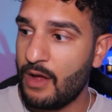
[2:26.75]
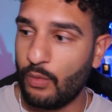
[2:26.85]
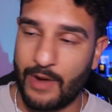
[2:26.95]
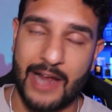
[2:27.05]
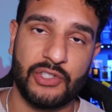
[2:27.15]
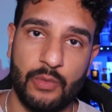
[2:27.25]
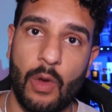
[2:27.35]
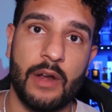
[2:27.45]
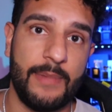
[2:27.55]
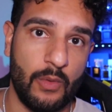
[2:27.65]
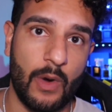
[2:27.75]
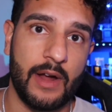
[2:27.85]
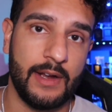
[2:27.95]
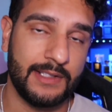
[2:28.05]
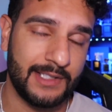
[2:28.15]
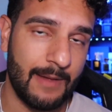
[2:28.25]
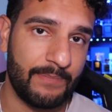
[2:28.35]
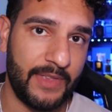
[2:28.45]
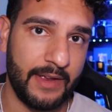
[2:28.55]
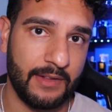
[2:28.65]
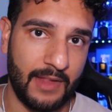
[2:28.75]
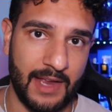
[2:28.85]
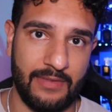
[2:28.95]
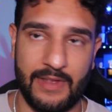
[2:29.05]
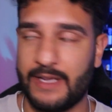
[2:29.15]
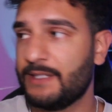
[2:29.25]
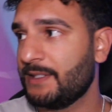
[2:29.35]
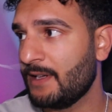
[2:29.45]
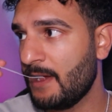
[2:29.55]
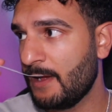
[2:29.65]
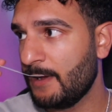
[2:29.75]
would actually want to be wearing something like this.